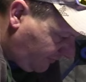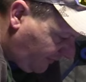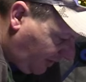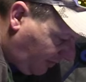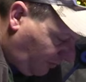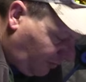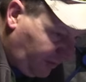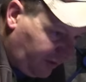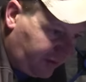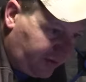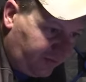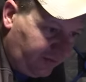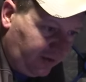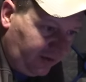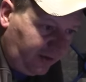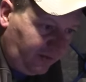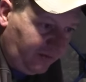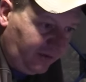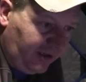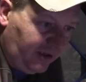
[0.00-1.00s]
it works
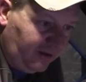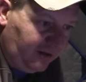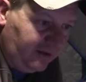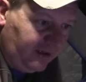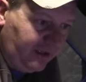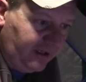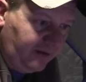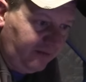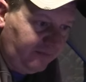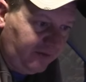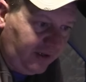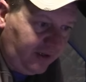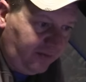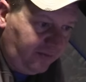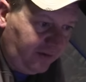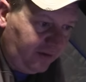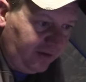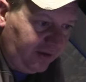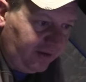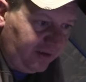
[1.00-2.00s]
really well I, I
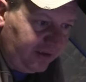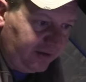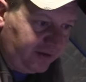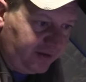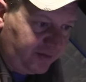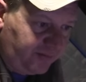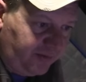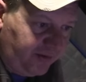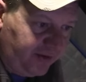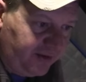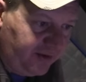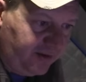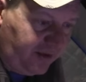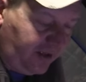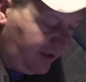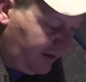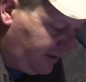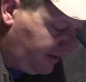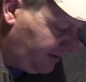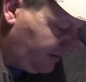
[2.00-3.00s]
really like this
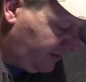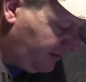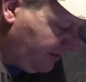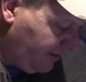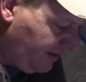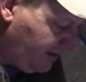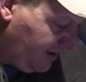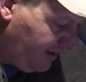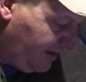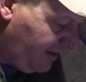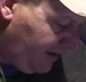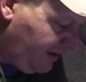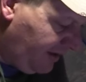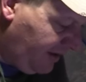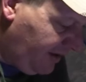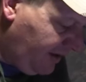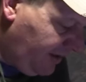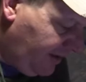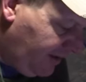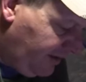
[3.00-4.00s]
presentation
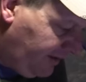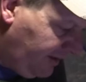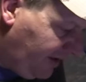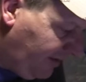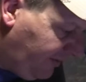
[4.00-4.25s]
then